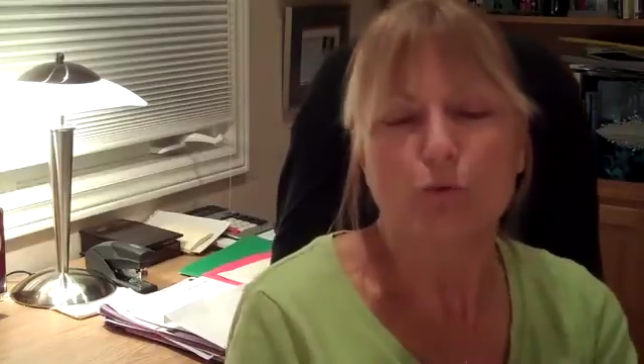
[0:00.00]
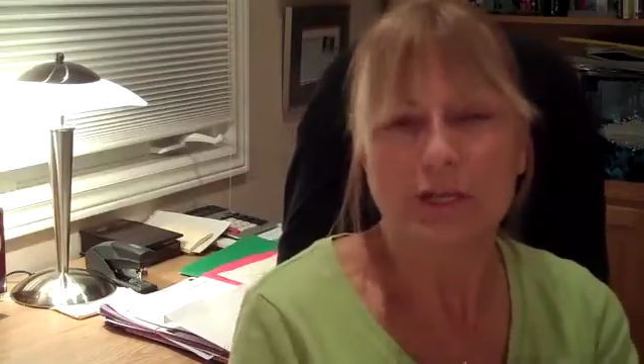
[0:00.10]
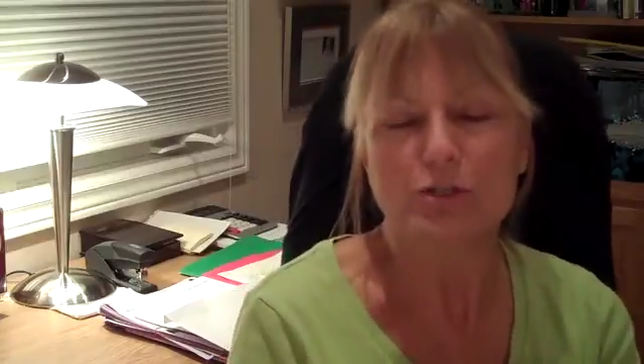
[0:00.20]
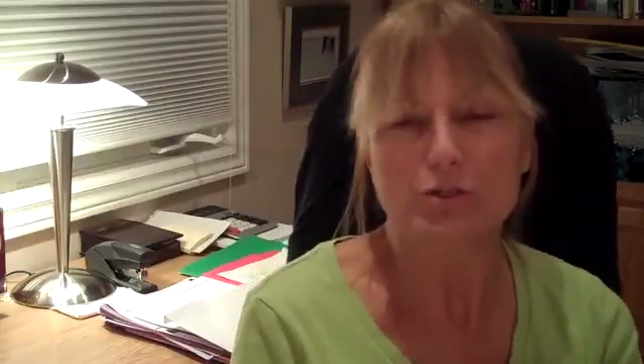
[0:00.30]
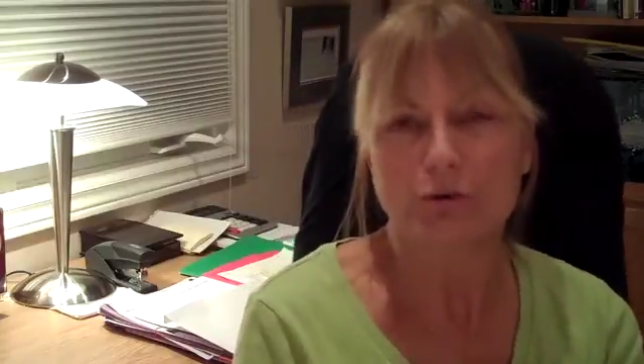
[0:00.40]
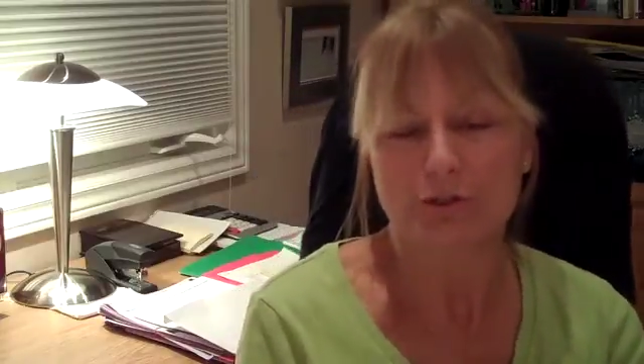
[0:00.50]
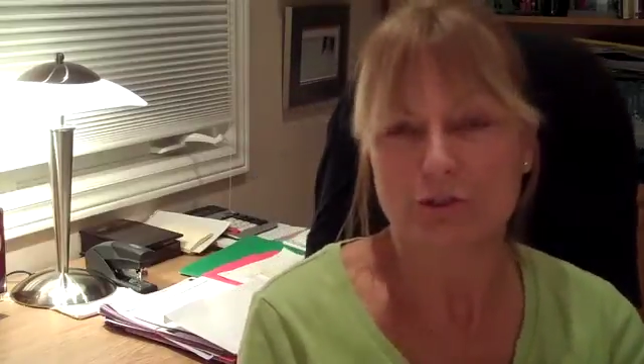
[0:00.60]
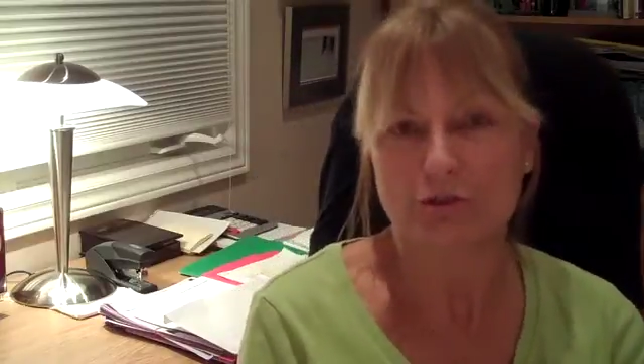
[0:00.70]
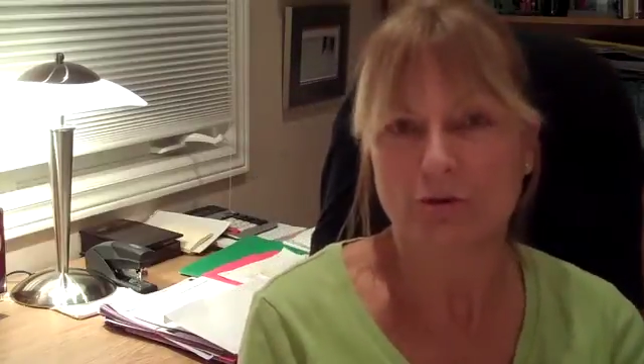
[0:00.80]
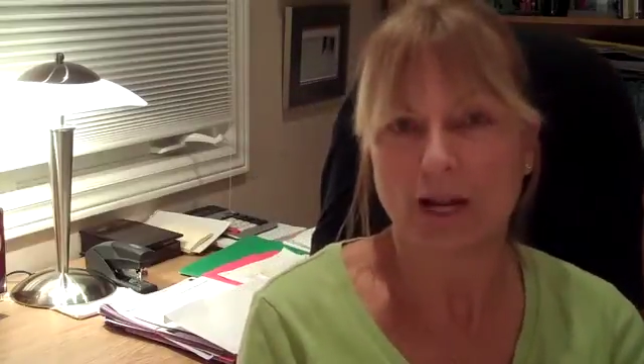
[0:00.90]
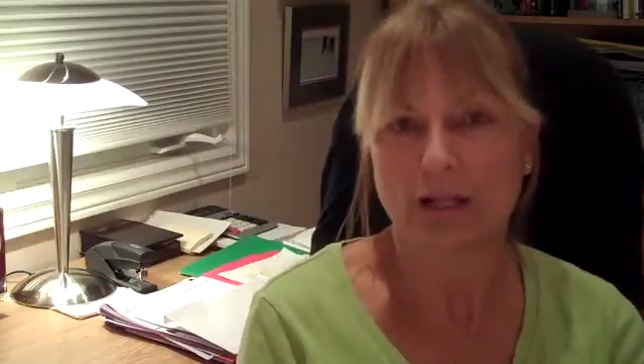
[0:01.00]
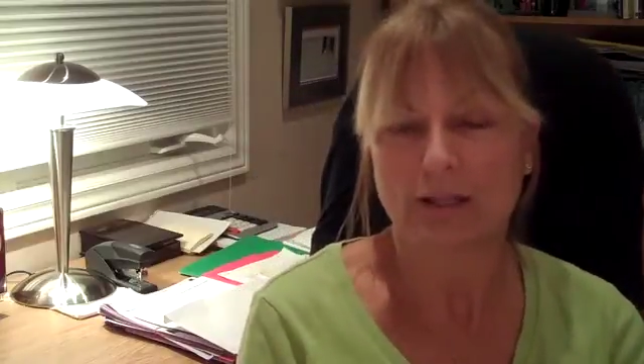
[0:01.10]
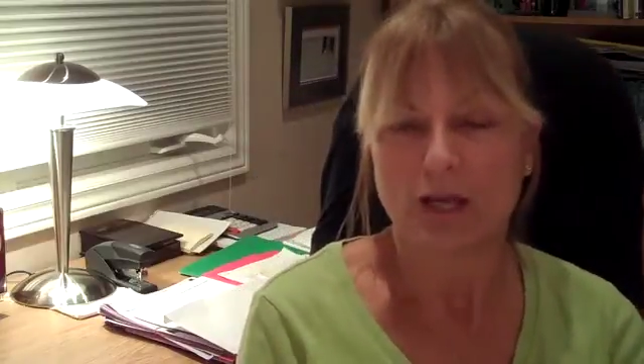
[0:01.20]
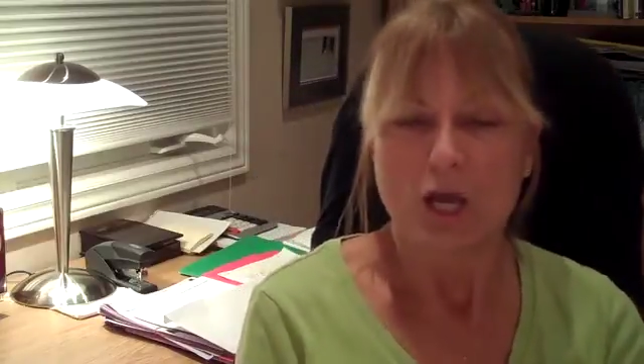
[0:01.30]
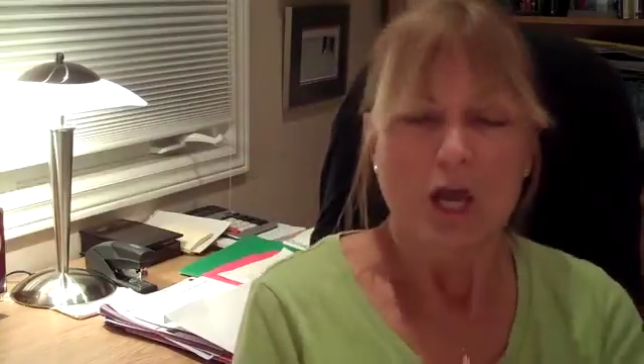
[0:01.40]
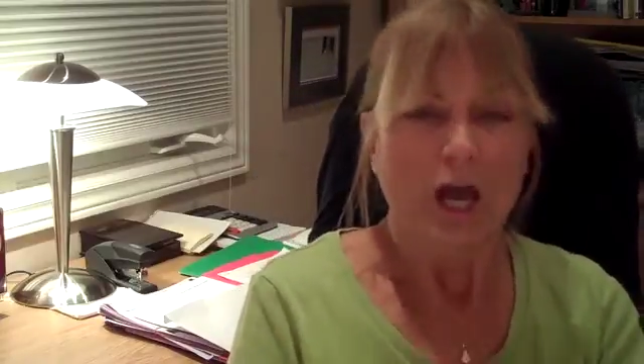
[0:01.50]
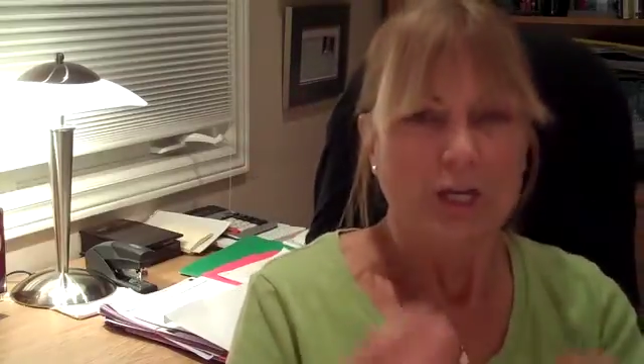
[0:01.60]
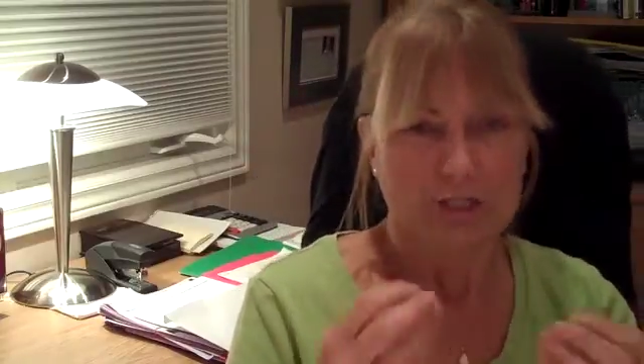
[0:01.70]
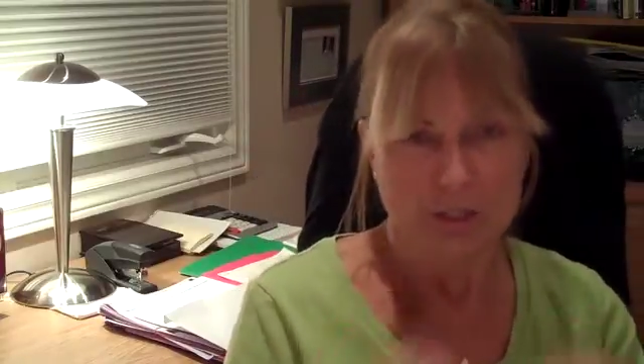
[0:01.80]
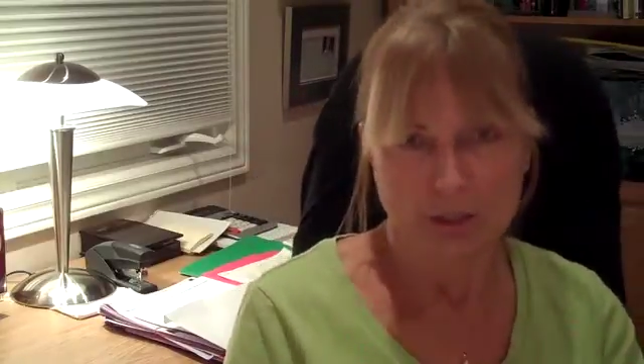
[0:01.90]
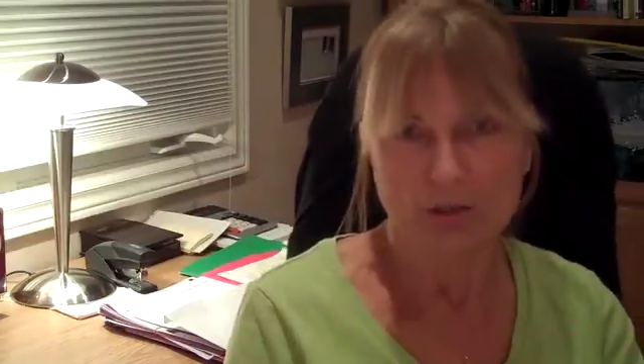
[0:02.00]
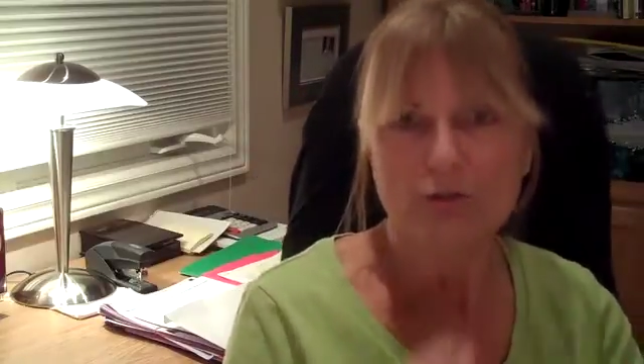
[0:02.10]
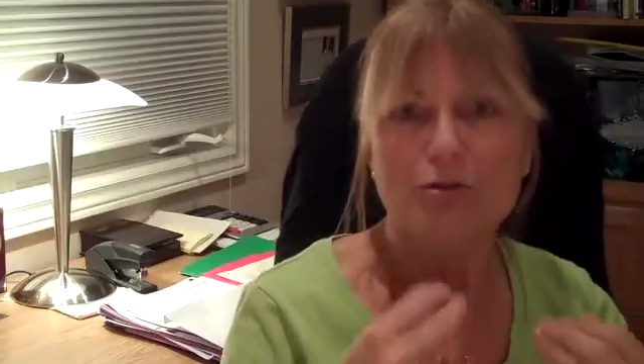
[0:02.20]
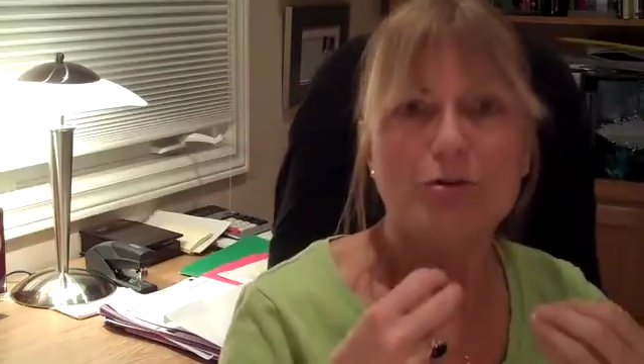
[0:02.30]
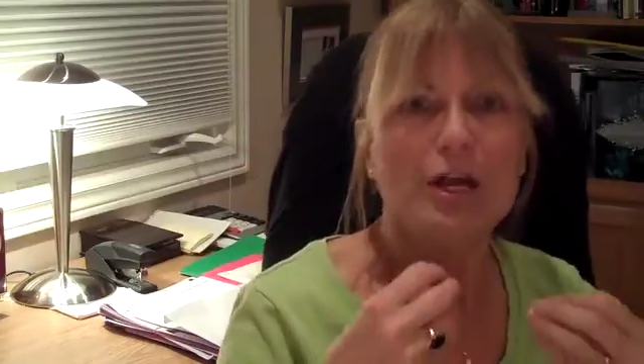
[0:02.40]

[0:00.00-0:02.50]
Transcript: resource strength. Until you